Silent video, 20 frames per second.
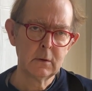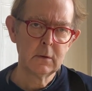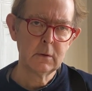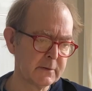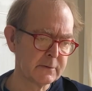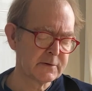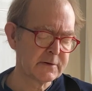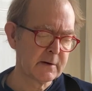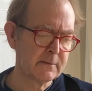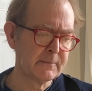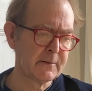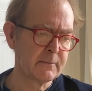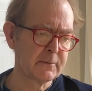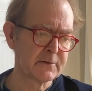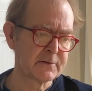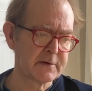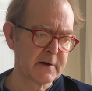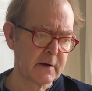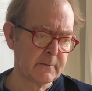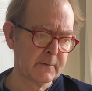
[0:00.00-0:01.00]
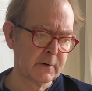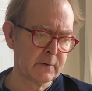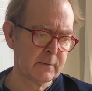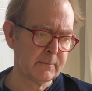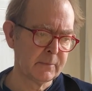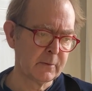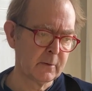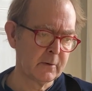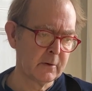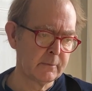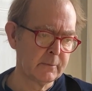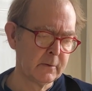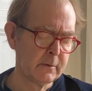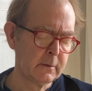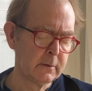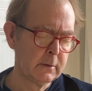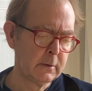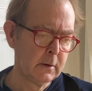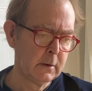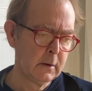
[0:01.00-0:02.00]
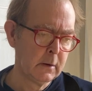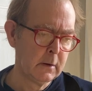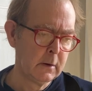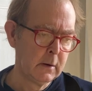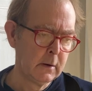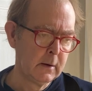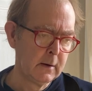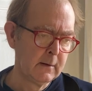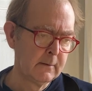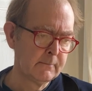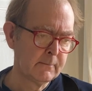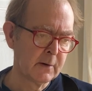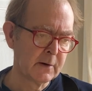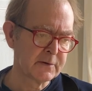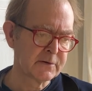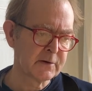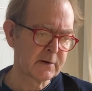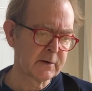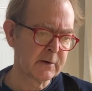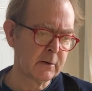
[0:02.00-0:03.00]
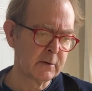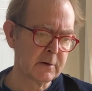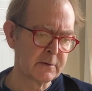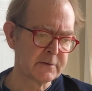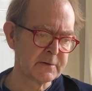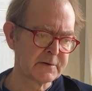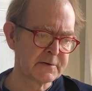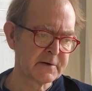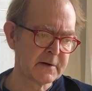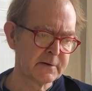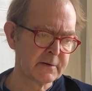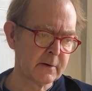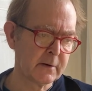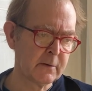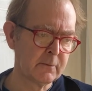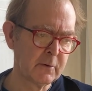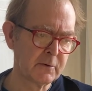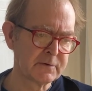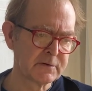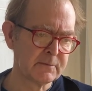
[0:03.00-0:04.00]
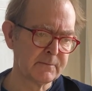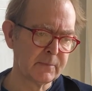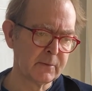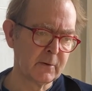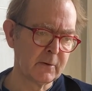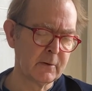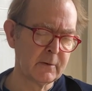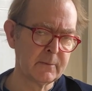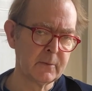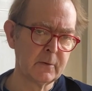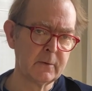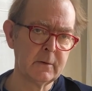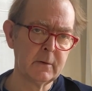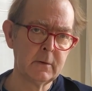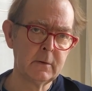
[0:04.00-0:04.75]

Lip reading: Some people say I'm unemployable. My psychologist said that I was employable.